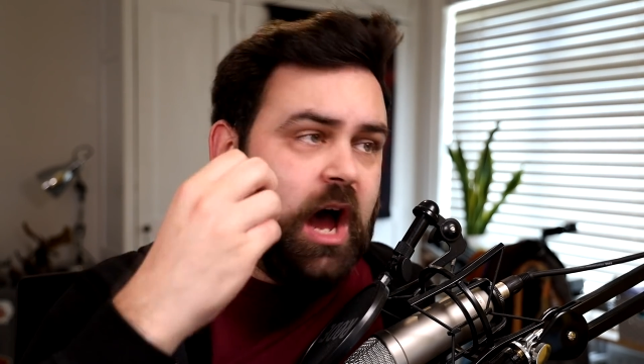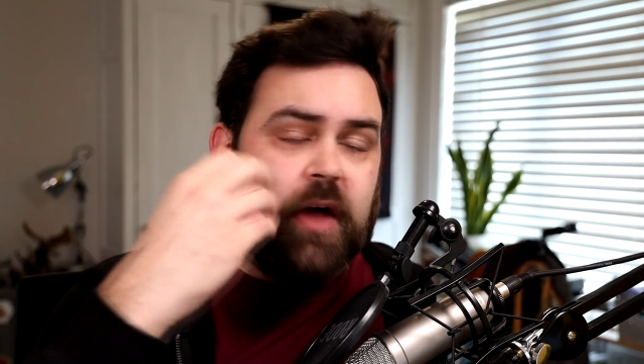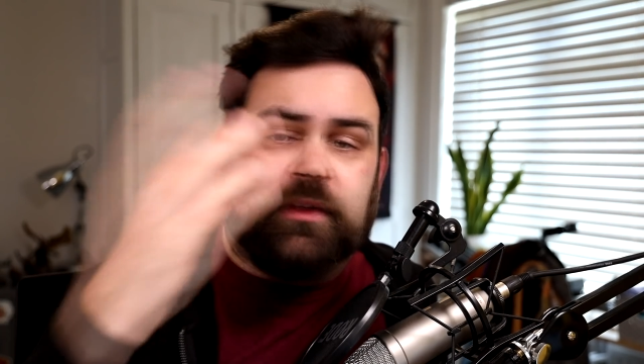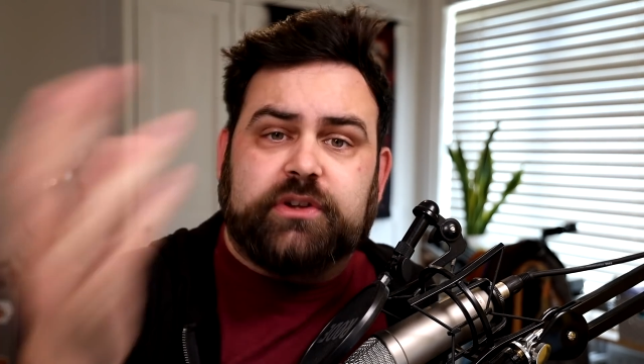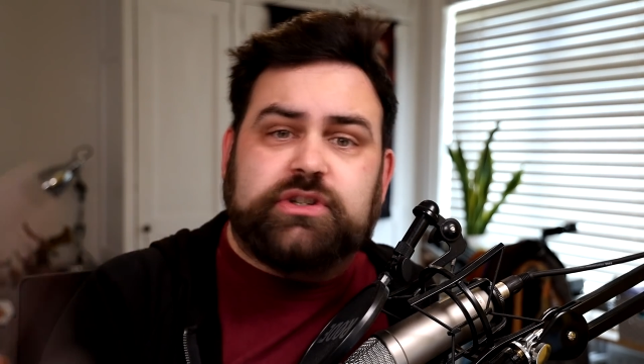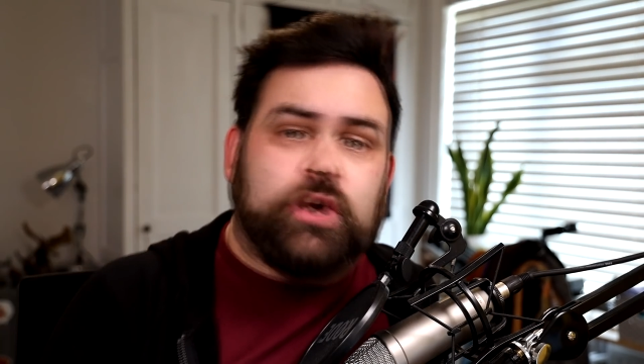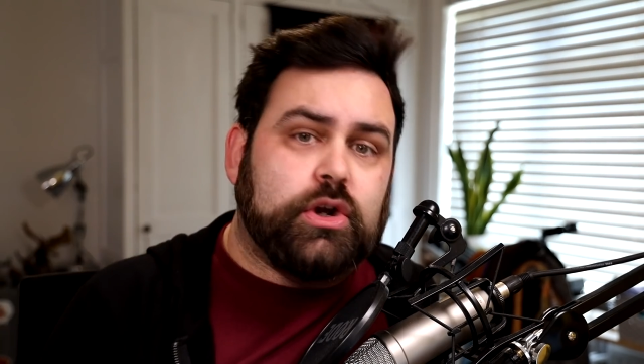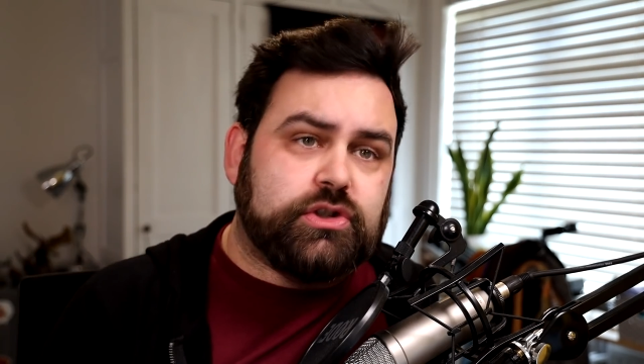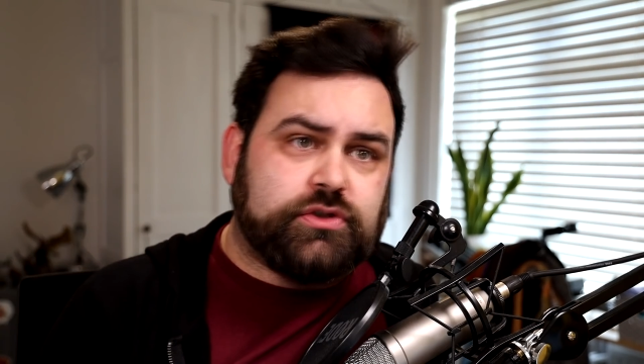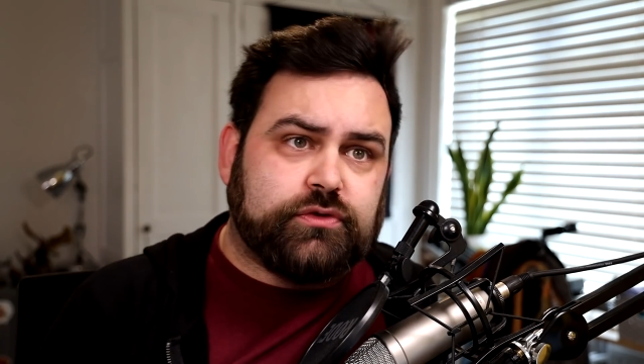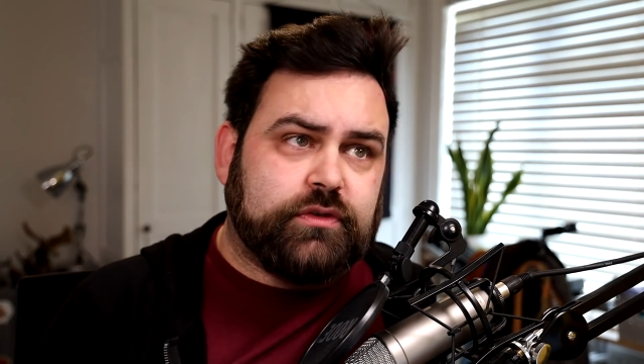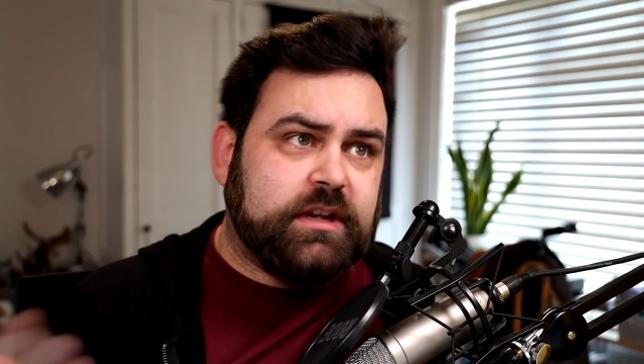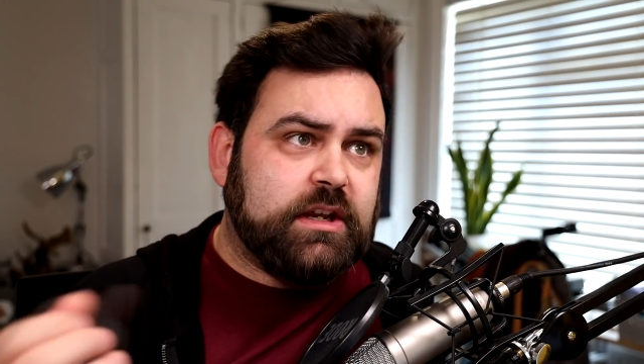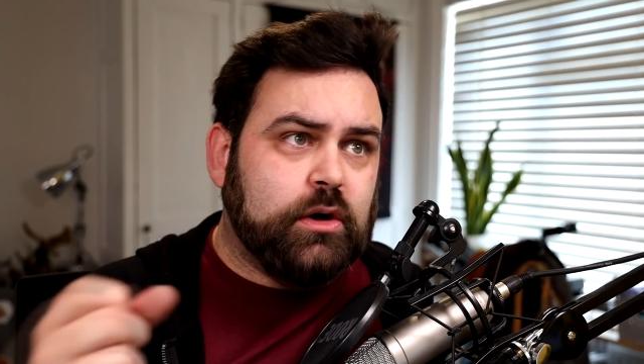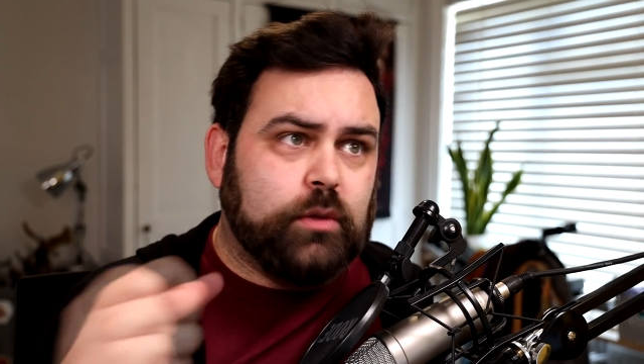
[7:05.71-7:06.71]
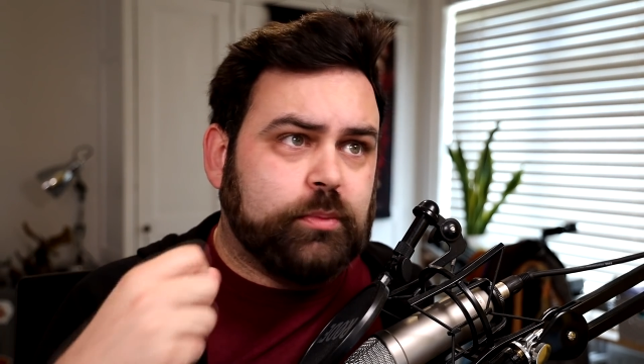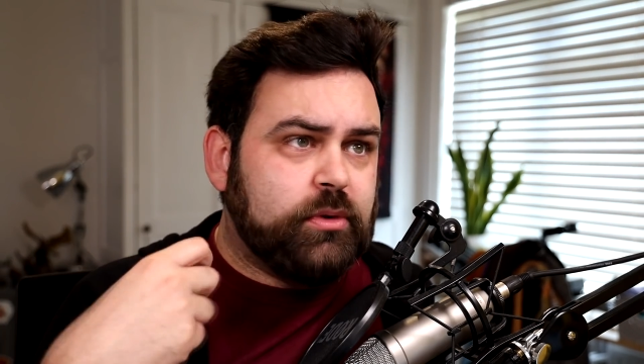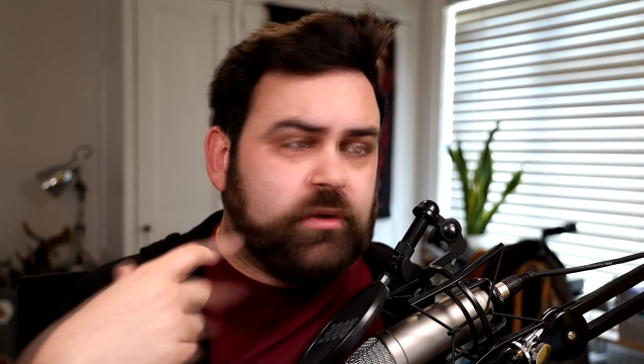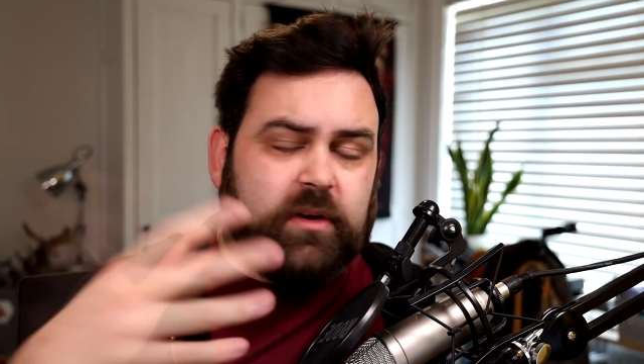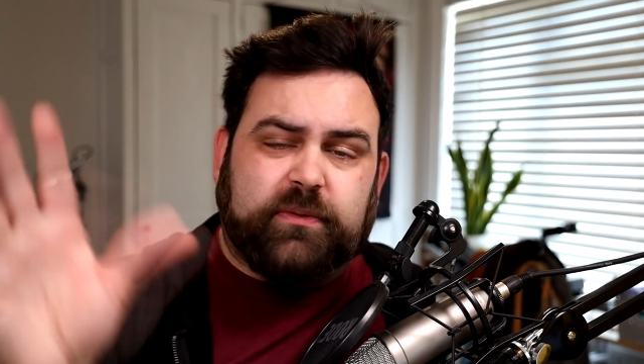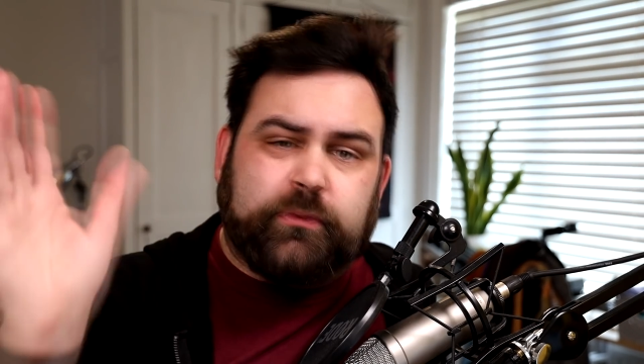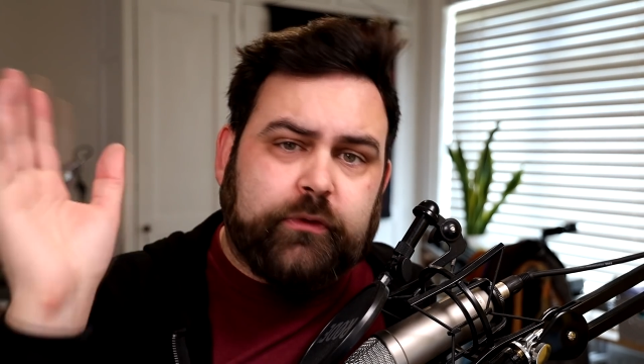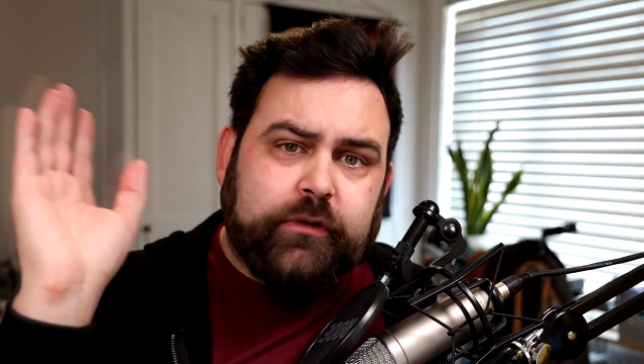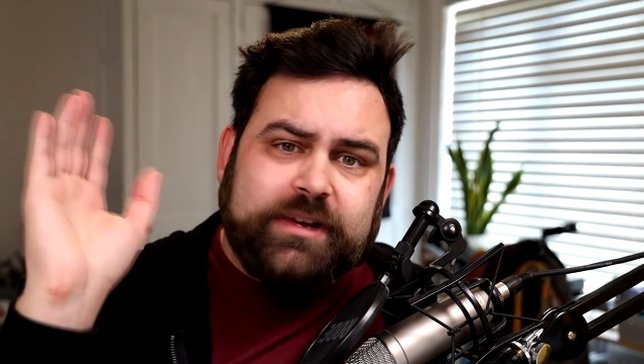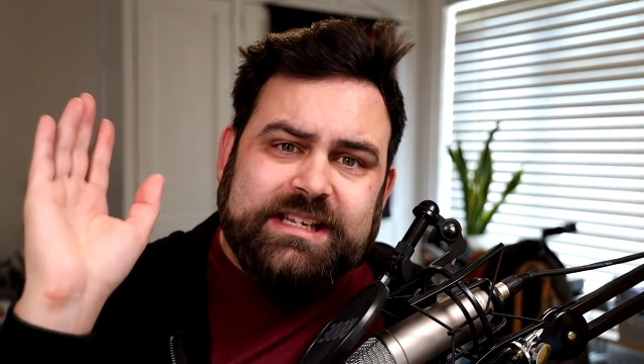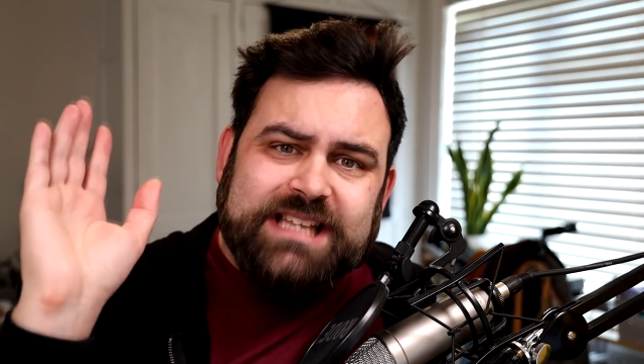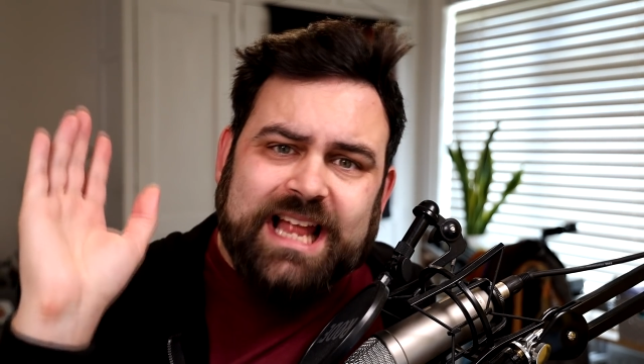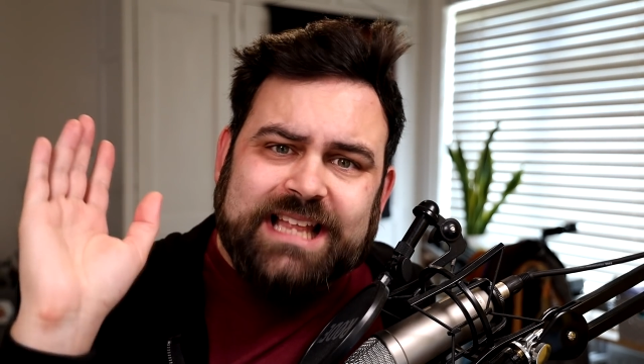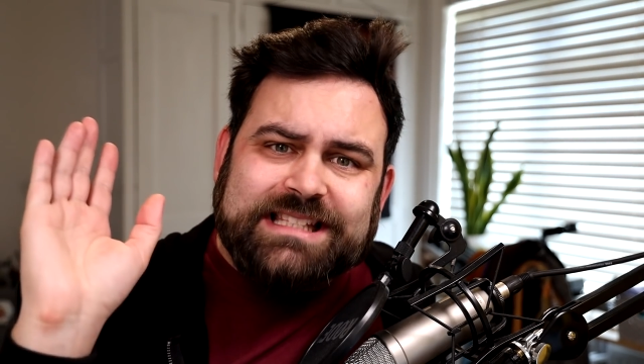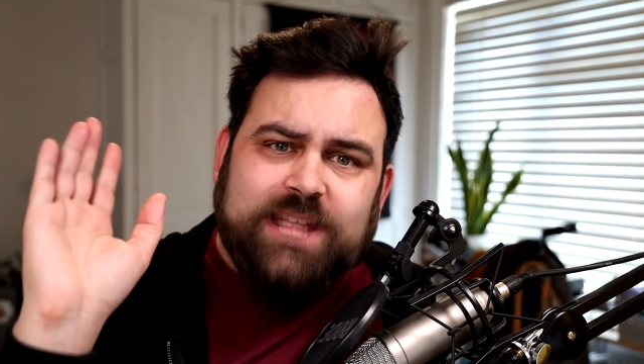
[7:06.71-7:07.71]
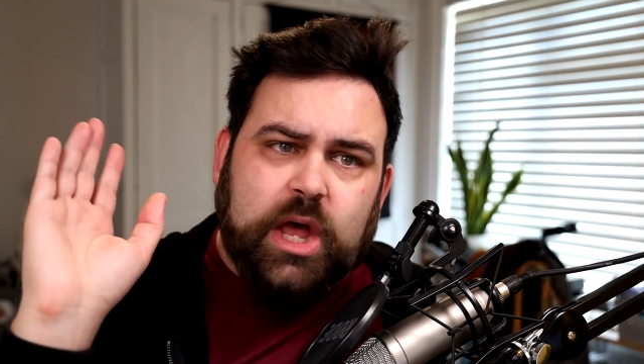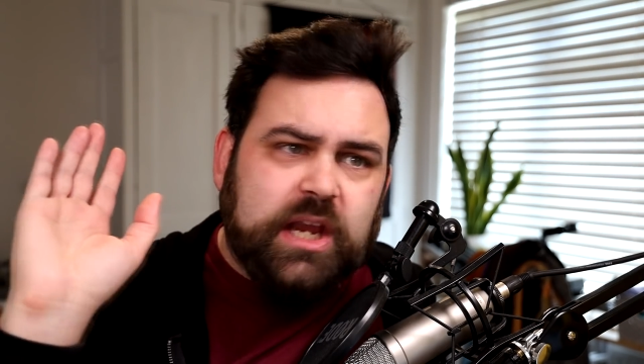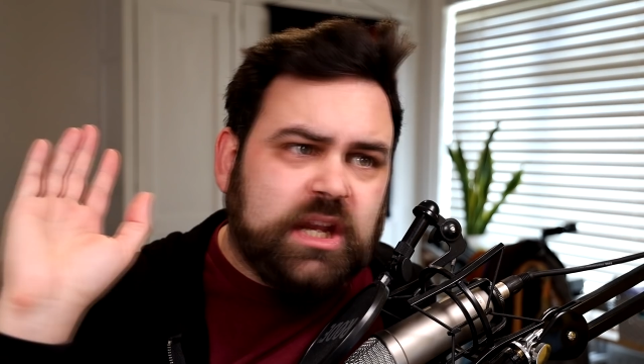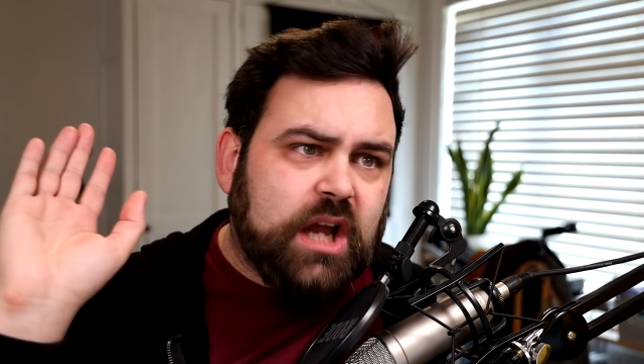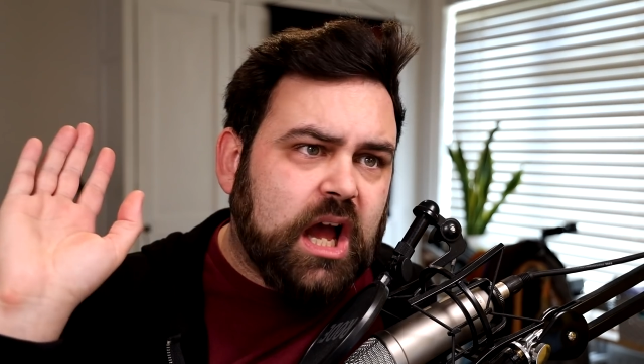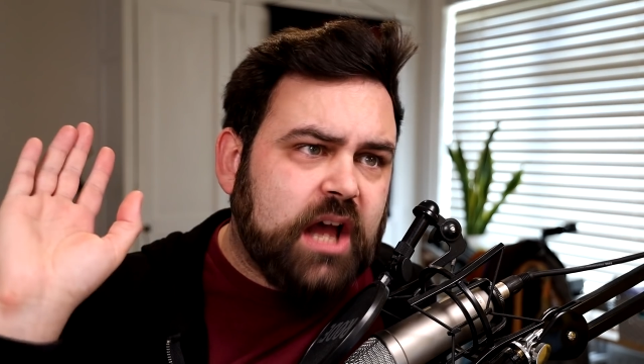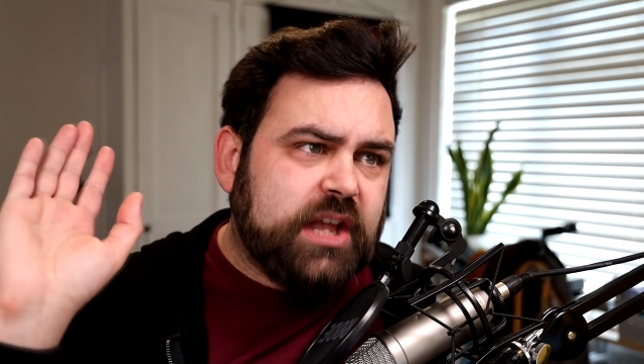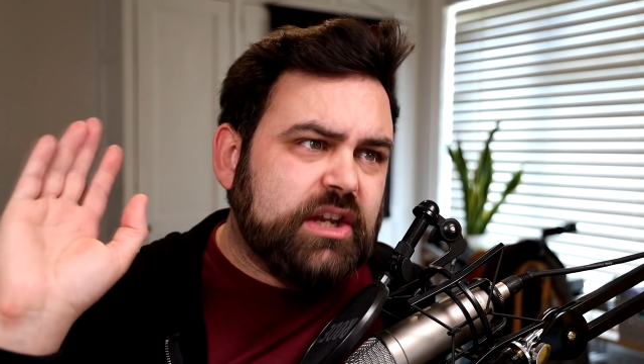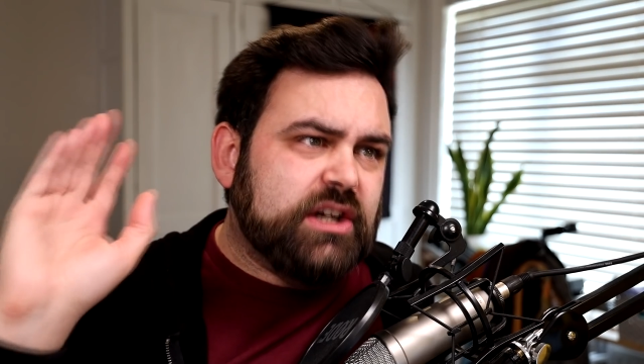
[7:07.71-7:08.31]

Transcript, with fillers: other tertiary or periphery sets like uh,